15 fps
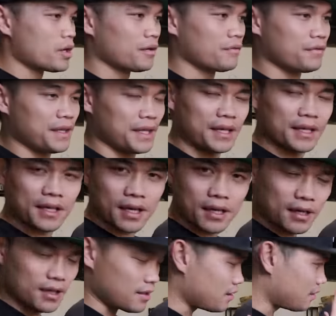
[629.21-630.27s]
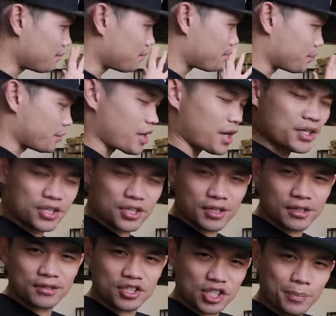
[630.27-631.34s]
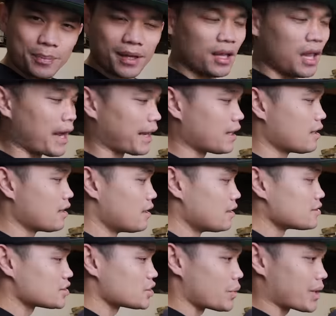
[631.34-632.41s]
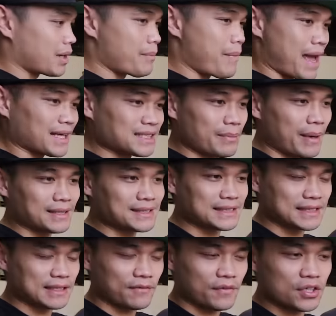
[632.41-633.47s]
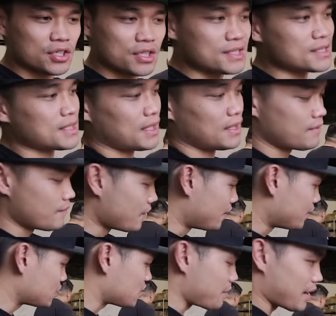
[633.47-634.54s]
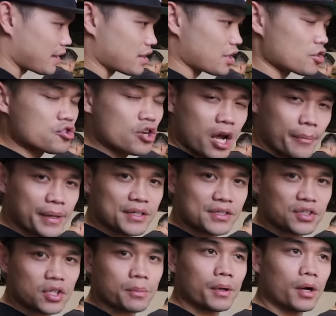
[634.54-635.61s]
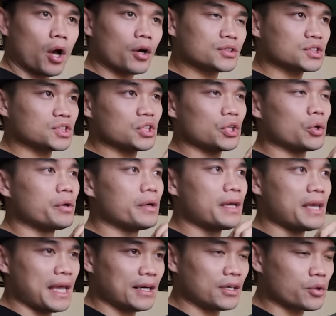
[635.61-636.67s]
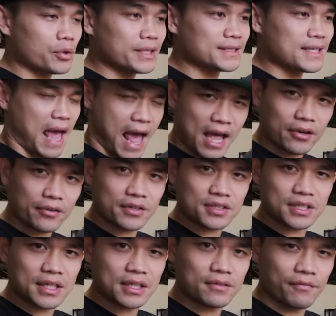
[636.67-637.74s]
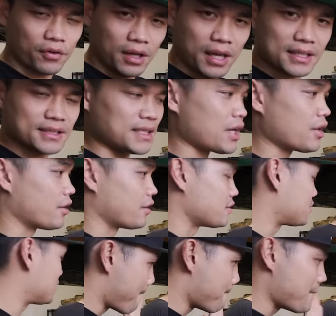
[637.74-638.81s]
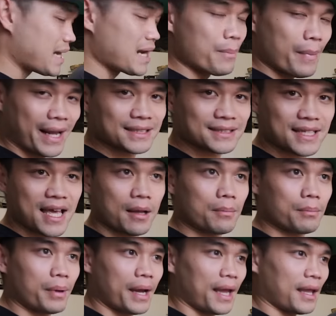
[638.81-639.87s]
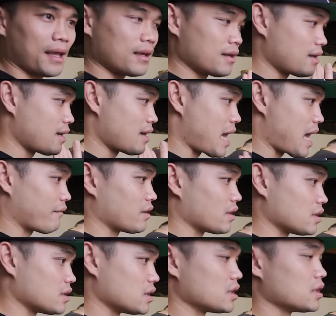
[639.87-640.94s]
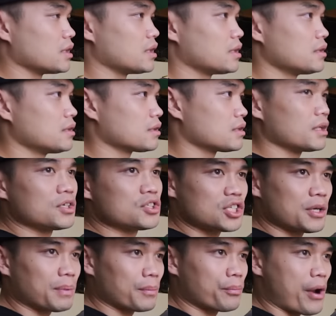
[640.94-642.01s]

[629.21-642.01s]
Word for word: of the production shipping line so we can maximize its efficiency to make their job easier, but also increase accuracy for less errors. Minimize that by having good shipping